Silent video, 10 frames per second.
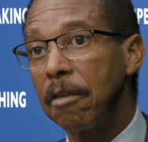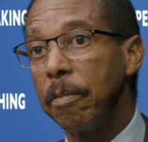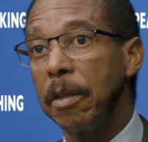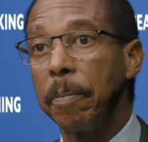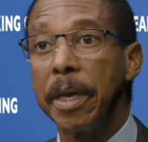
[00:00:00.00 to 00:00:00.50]

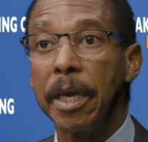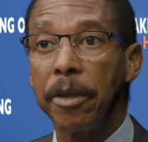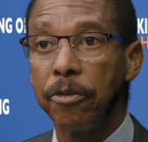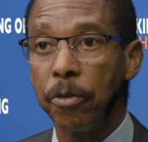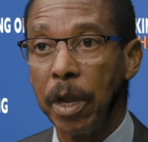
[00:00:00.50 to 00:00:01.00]
been a big
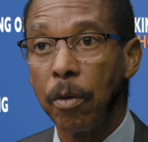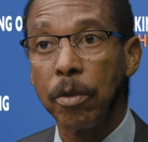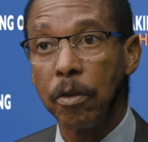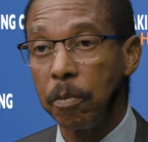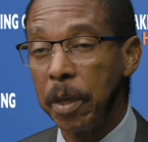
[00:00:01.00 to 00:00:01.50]
issue. Everyone
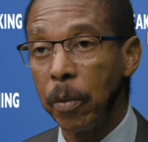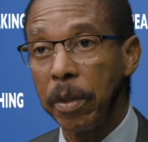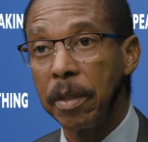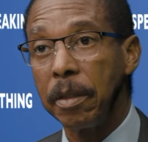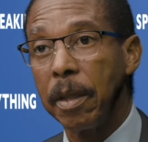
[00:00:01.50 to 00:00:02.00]
you speak
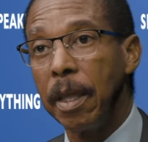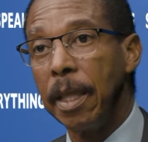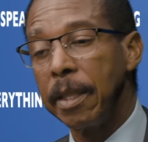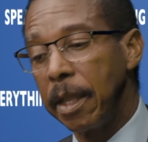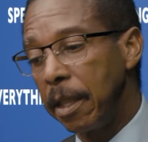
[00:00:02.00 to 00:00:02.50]
with
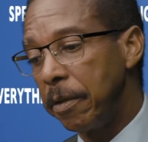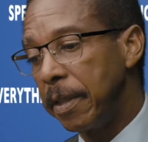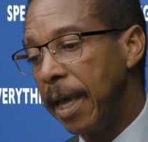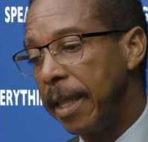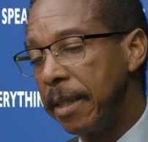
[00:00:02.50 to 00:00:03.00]
tell you
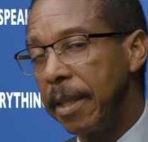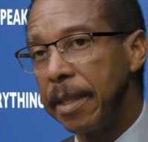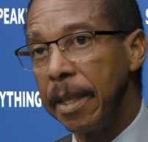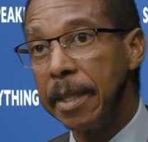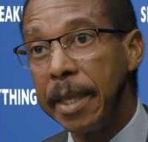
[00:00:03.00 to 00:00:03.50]
that
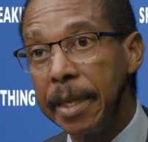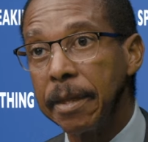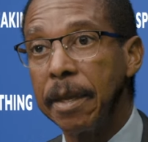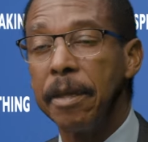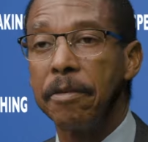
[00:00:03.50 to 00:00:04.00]
the data
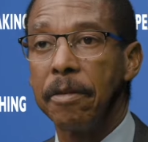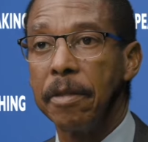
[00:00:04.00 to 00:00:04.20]
isn't